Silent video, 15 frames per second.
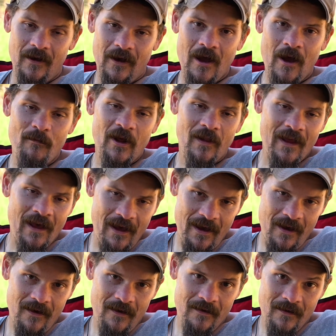it got me a
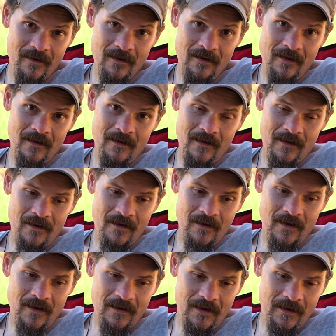light,
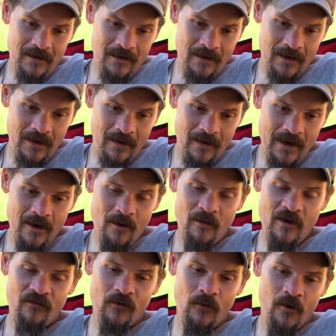and I laid on my
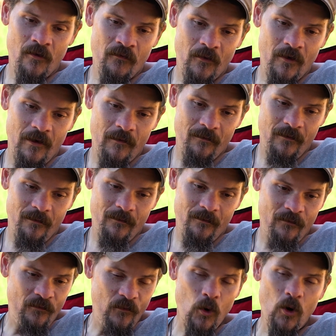floor for
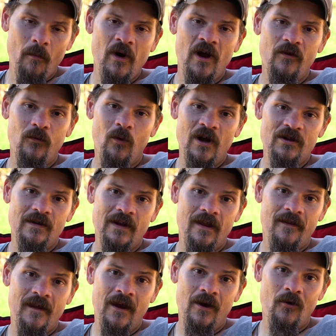4 months watching that
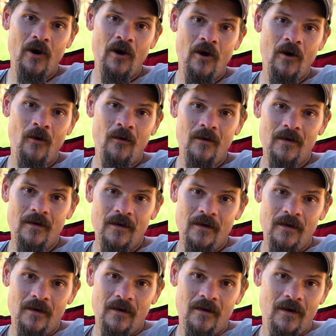thing grow,
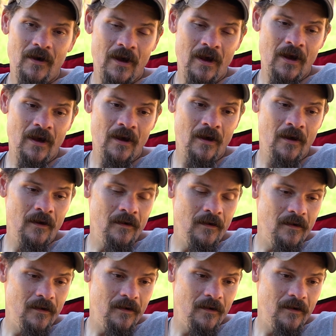and